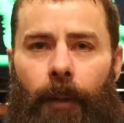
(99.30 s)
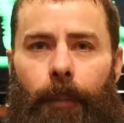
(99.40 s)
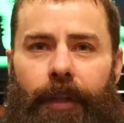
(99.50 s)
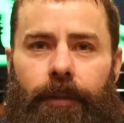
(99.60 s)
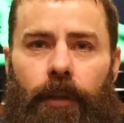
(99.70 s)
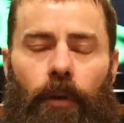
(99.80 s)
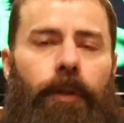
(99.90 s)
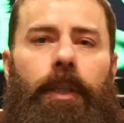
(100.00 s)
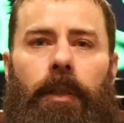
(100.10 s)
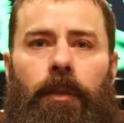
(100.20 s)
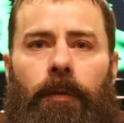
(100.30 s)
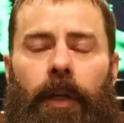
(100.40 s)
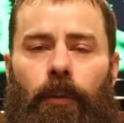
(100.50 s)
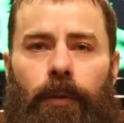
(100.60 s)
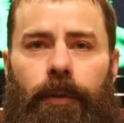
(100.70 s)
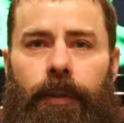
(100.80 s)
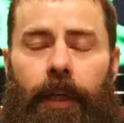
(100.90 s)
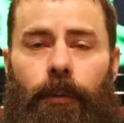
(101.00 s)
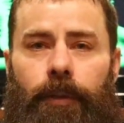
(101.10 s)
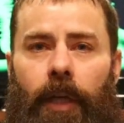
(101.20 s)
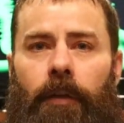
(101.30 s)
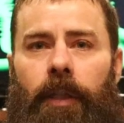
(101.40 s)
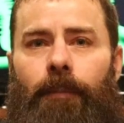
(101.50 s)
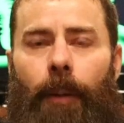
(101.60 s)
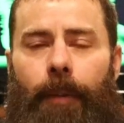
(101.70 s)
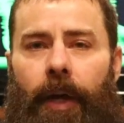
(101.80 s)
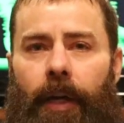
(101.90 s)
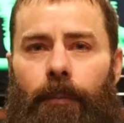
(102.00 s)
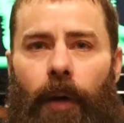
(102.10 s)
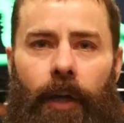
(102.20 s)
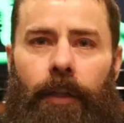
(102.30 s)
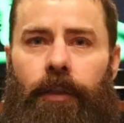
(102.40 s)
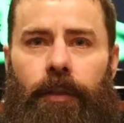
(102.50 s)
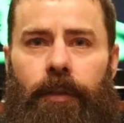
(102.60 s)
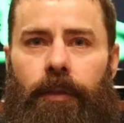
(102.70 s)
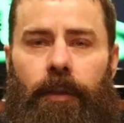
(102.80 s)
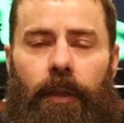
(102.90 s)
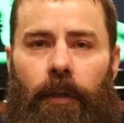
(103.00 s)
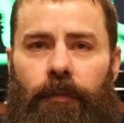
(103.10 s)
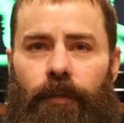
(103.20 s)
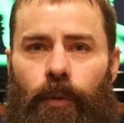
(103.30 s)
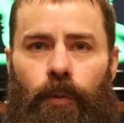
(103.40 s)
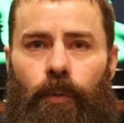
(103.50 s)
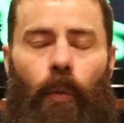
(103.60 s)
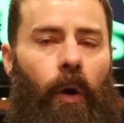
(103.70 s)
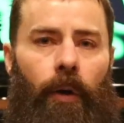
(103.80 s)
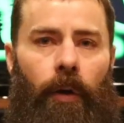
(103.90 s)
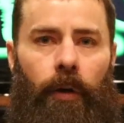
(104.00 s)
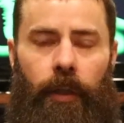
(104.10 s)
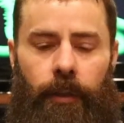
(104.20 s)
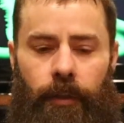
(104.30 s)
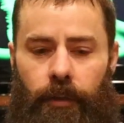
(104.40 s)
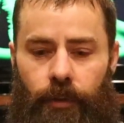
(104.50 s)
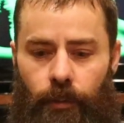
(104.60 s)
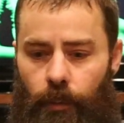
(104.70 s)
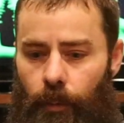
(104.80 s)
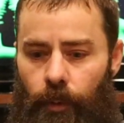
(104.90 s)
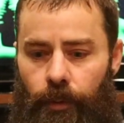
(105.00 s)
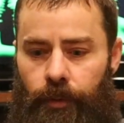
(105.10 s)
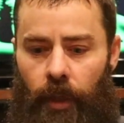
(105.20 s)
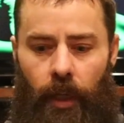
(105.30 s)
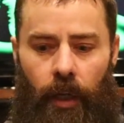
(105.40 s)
basically all the gear that I was carrying in my pack, minus food, water, and consumables.